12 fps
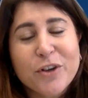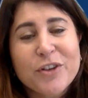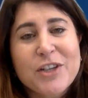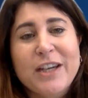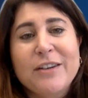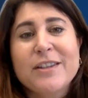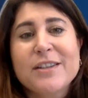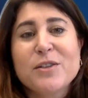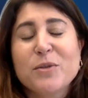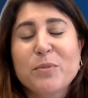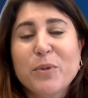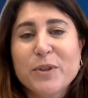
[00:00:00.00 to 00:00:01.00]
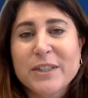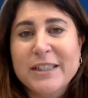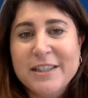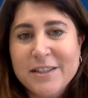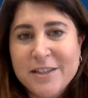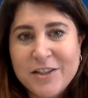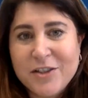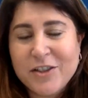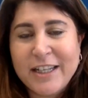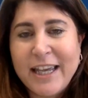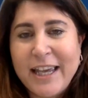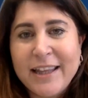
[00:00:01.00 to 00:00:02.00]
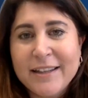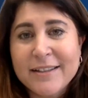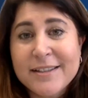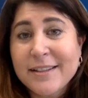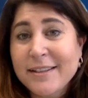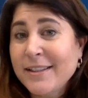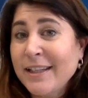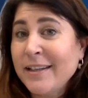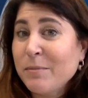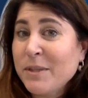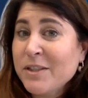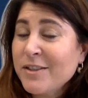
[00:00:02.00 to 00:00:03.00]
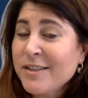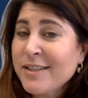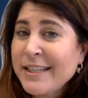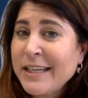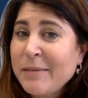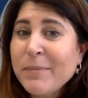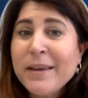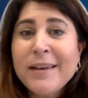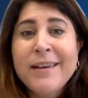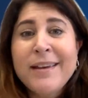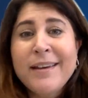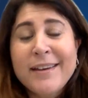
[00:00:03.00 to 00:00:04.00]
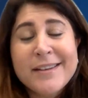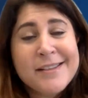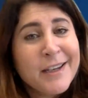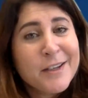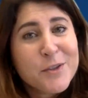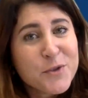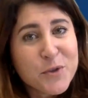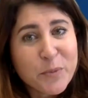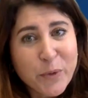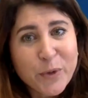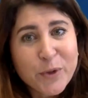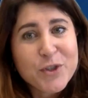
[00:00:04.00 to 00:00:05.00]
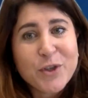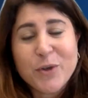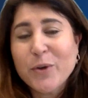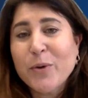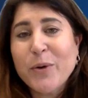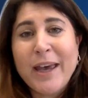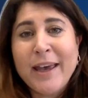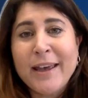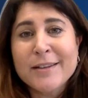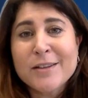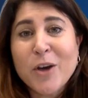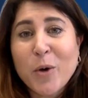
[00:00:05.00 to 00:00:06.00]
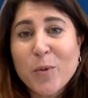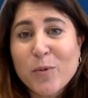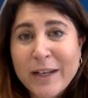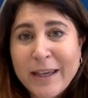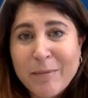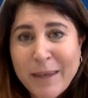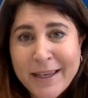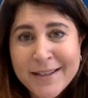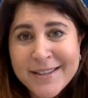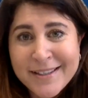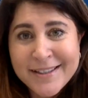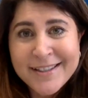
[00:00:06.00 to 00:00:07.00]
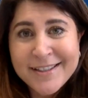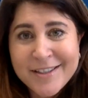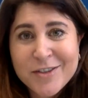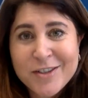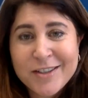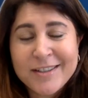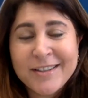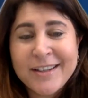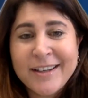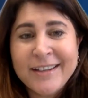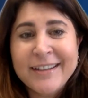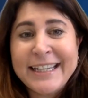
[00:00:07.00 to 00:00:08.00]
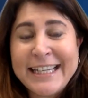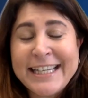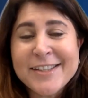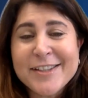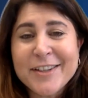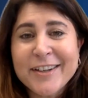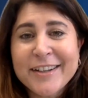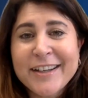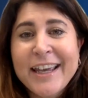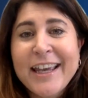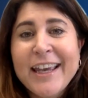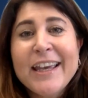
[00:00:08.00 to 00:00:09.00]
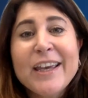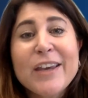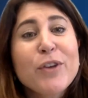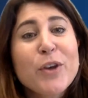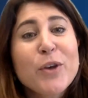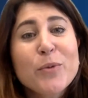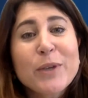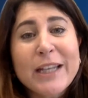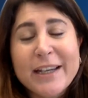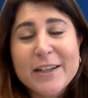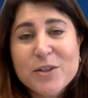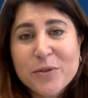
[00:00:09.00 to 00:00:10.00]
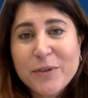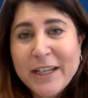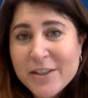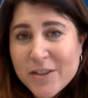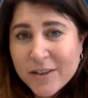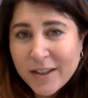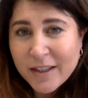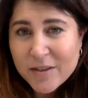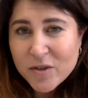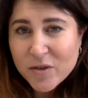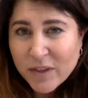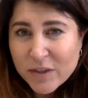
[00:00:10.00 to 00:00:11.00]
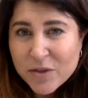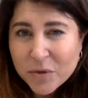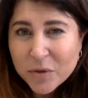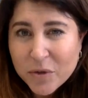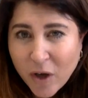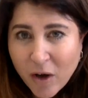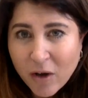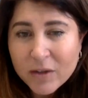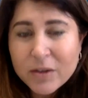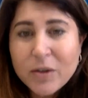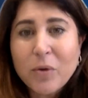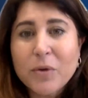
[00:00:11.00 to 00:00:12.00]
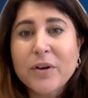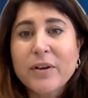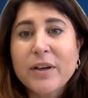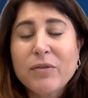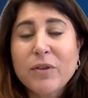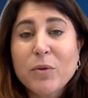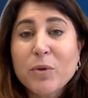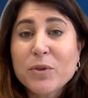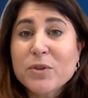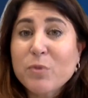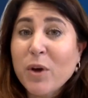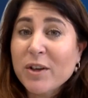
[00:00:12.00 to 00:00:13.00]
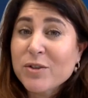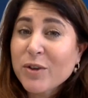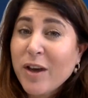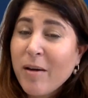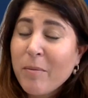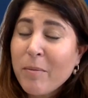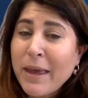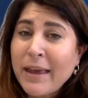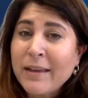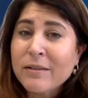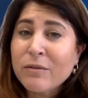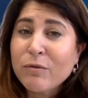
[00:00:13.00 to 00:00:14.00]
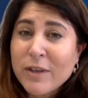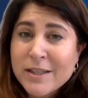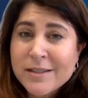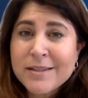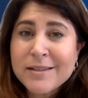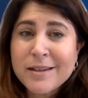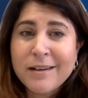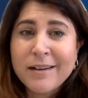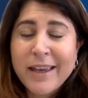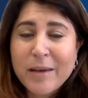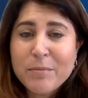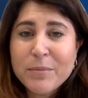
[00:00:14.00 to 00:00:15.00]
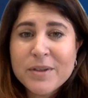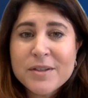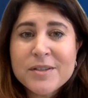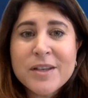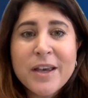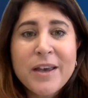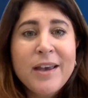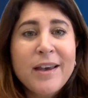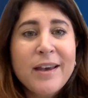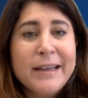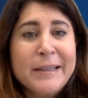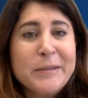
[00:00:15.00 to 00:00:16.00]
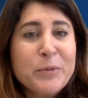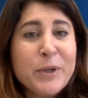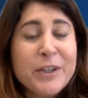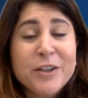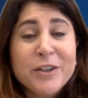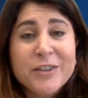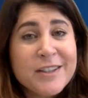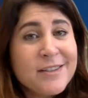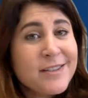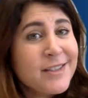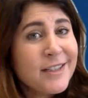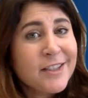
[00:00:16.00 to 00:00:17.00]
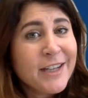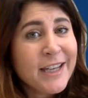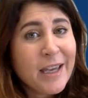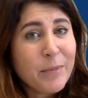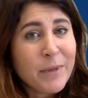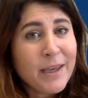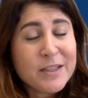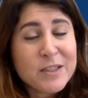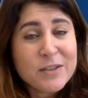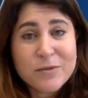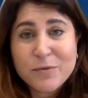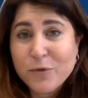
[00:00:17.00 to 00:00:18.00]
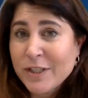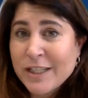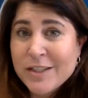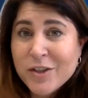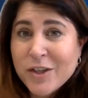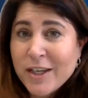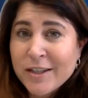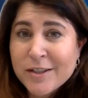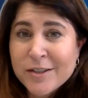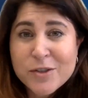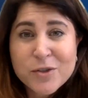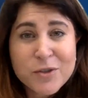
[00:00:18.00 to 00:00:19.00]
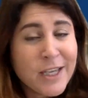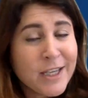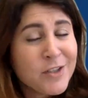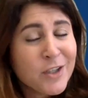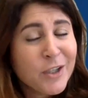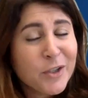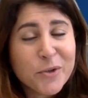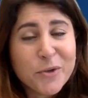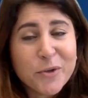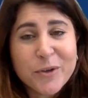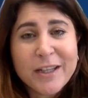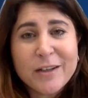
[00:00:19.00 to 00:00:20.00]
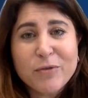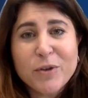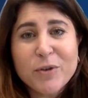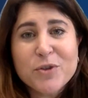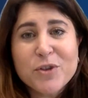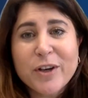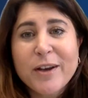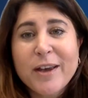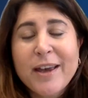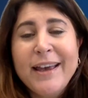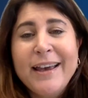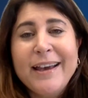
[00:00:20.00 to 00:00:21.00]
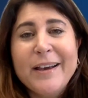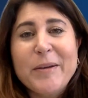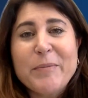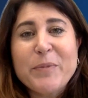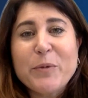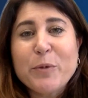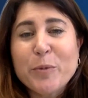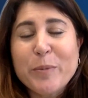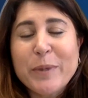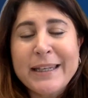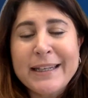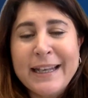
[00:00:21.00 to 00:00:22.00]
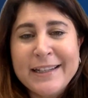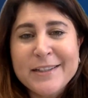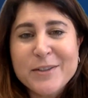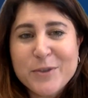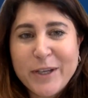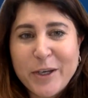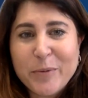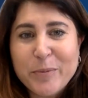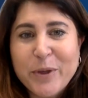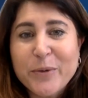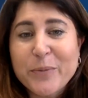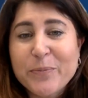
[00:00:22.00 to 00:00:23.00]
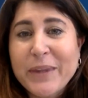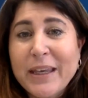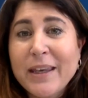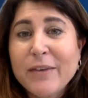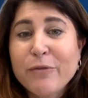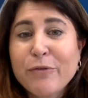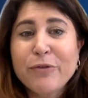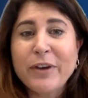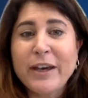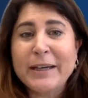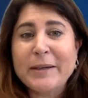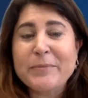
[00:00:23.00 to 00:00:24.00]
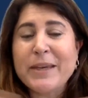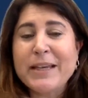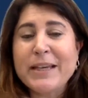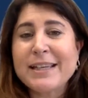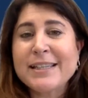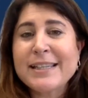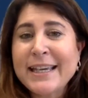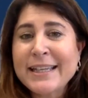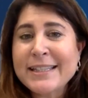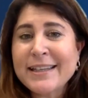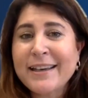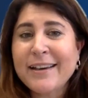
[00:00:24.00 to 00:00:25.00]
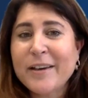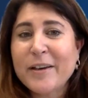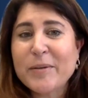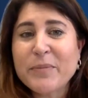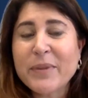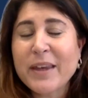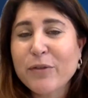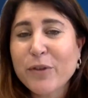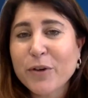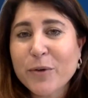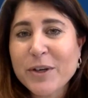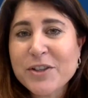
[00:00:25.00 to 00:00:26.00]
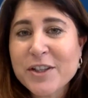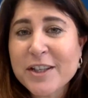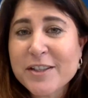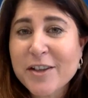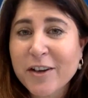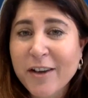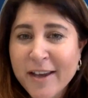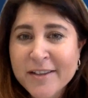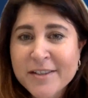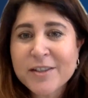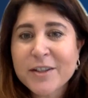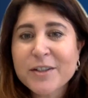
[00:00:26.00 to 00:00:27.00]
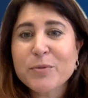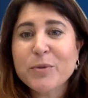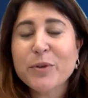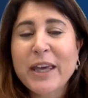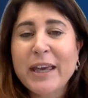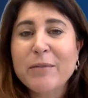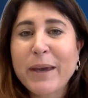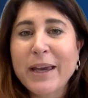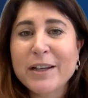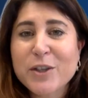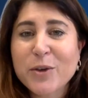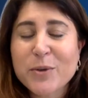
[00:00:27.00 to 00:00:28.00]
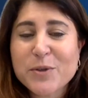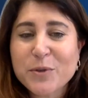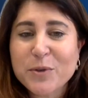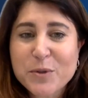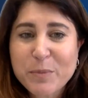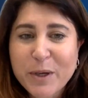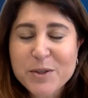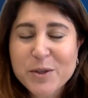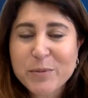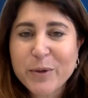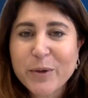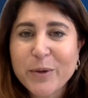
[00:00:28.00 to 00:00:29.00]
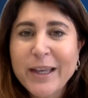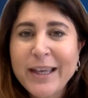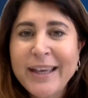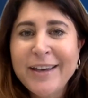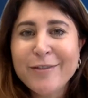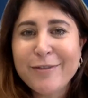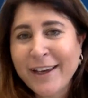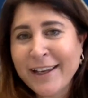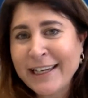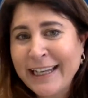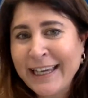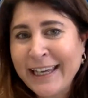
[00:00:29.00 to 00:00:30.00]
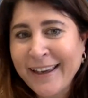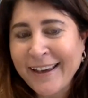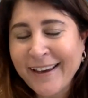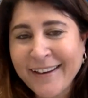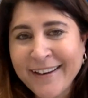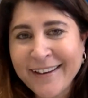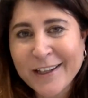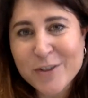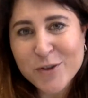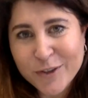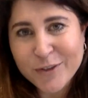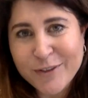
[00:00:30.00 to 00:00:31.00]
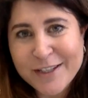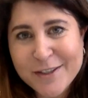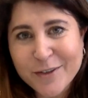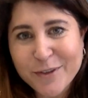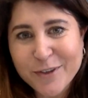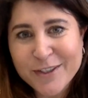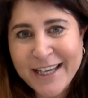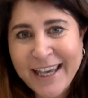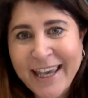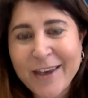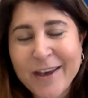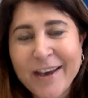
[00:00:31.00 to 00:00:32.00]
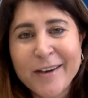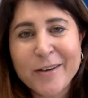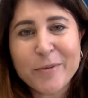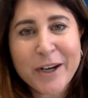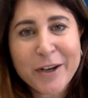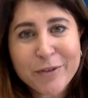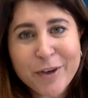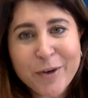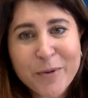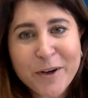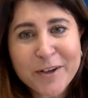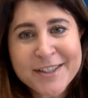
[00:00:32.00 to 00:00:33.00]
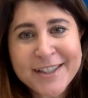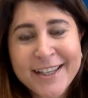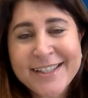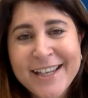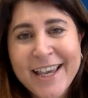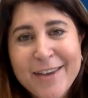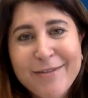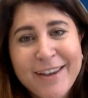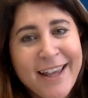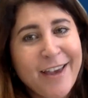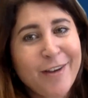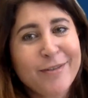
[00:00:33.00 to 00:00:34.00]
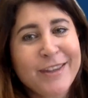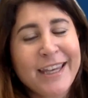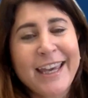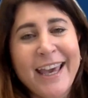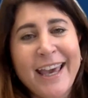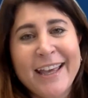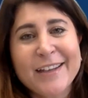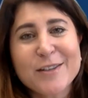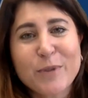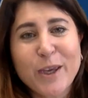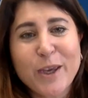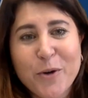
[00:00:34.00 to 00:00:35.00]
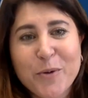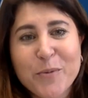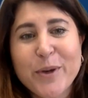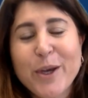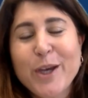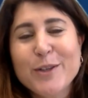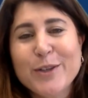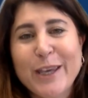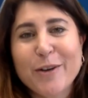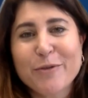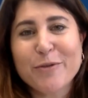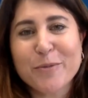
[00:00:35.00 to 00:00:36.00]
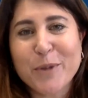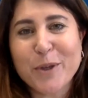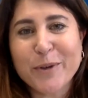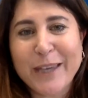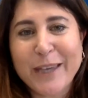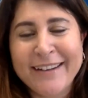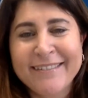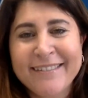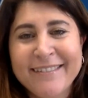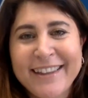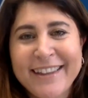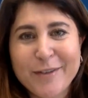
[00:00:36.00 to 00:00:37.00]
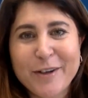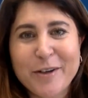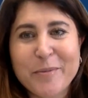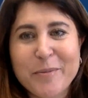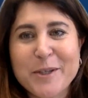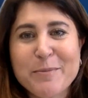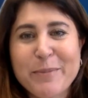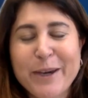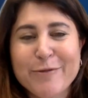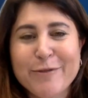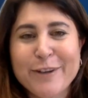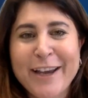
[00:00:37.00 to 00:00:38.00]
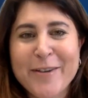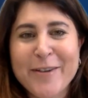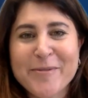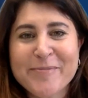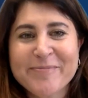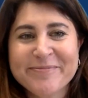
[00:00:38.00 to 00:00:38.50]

for your child is an important decision. And the admissions team is here to support you and hopefully makes this decision easier. If you would like to arrange an individual call or if you would want to come and visit our campus, whether you're considering MIS for this year, next year, or in the future, we'll be delighted to help you. If, as I said, if your question is unanswered, we'll get back to you as soon as possible. Finally, enjoy the rest of your day. Wherever you are, stay safe and healthy, and we hope to hear from you again. Thank you very much. Bye for now.